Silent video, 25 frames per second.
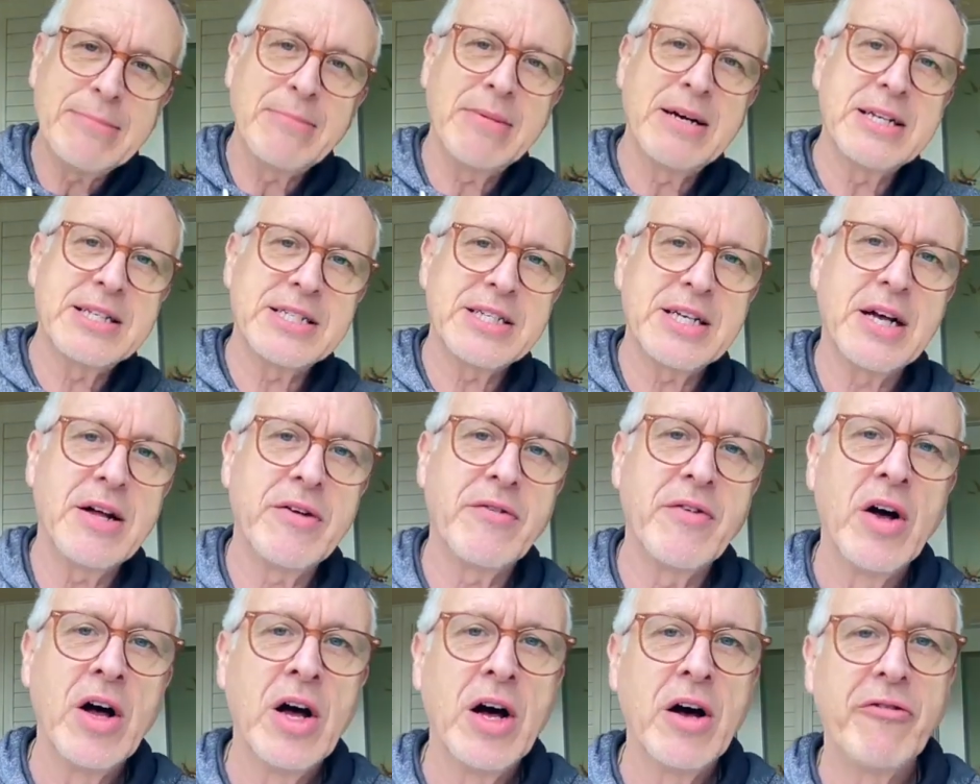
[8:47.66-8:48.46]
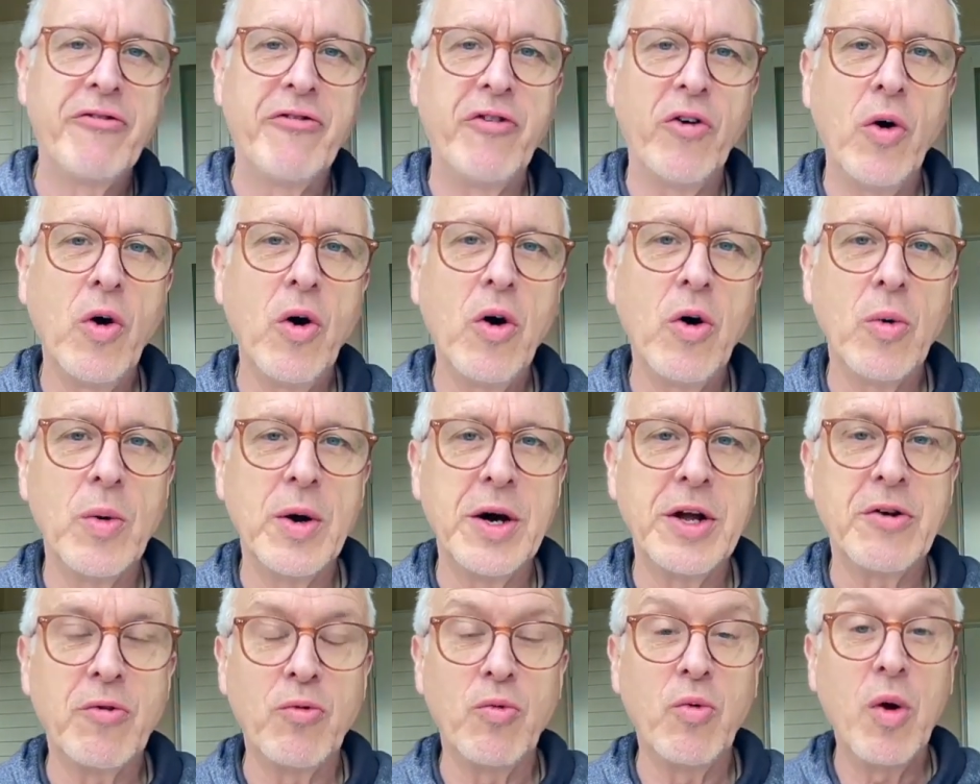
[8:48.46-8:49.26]
myself
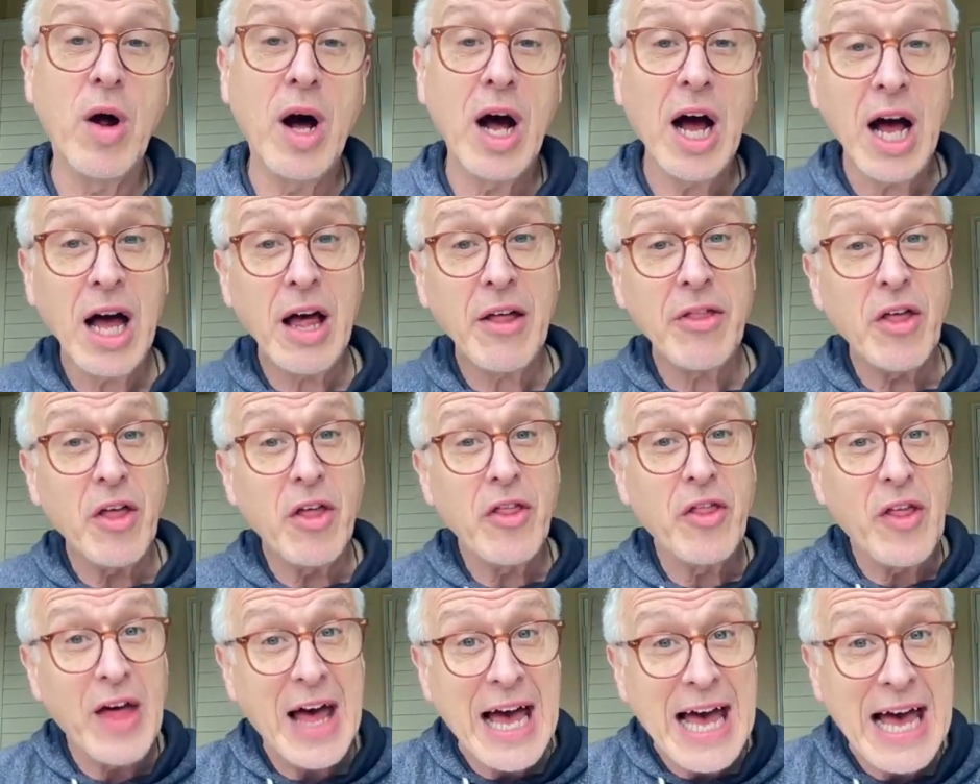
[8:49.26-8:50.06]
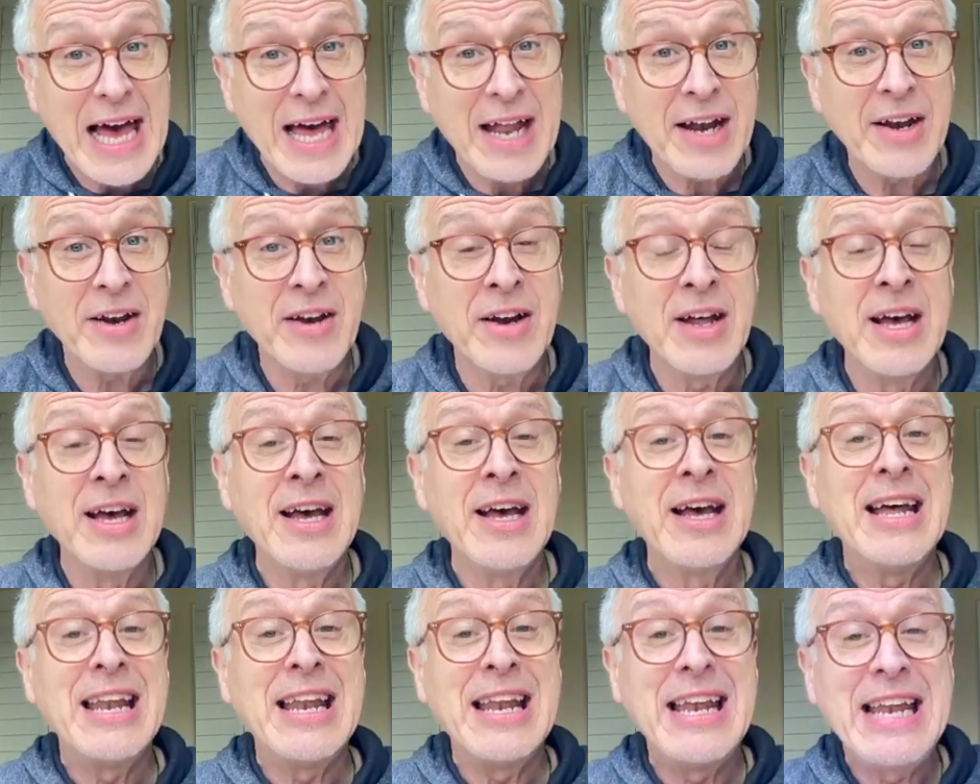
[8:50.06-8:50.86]
forward rather than
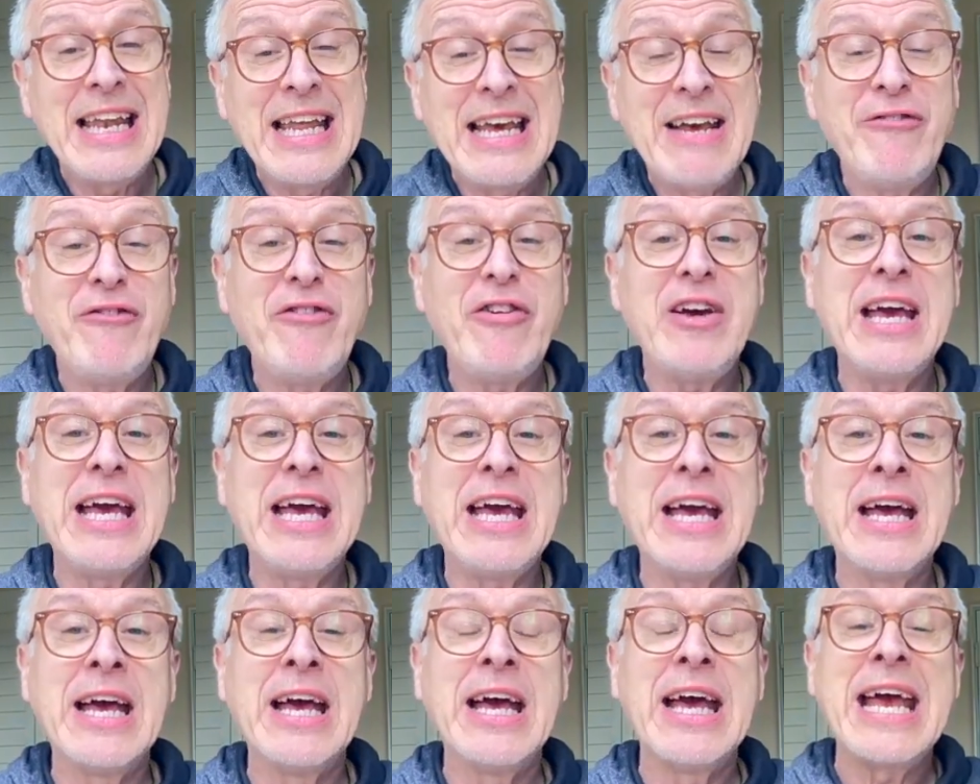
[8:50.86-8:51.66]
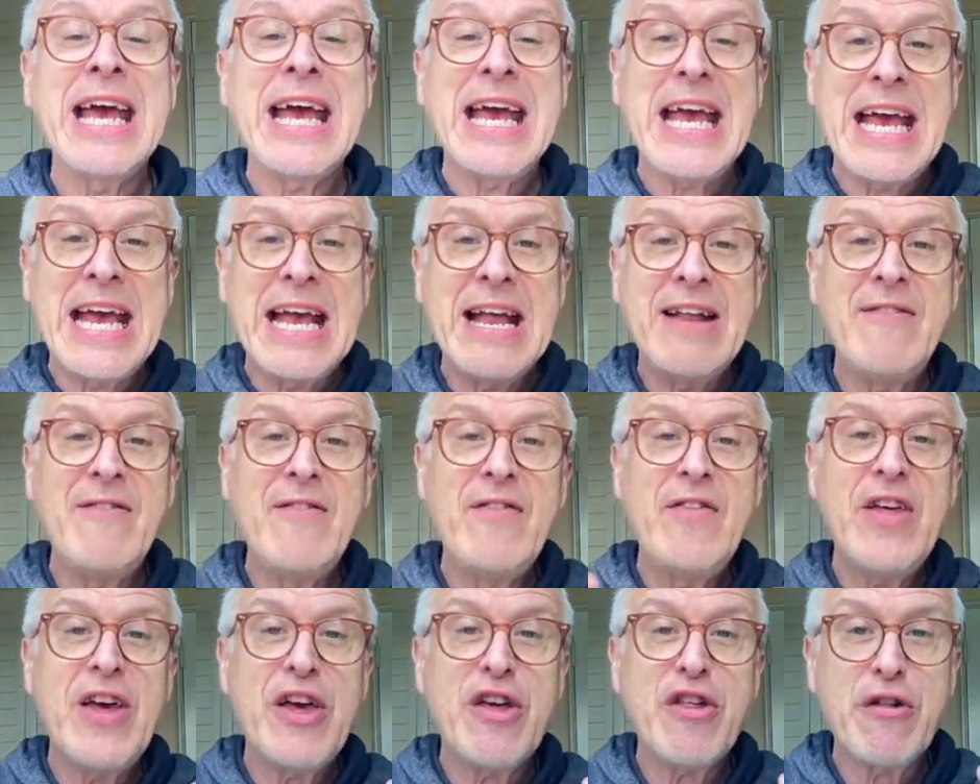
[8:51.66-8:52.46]
living
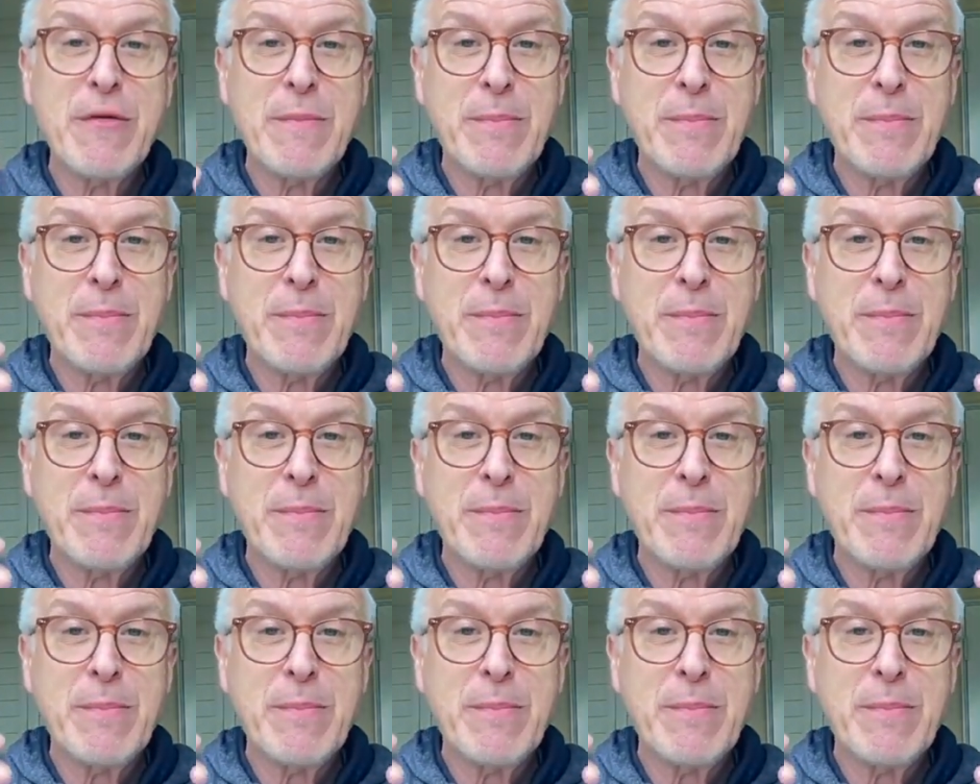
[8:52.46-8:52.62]
in this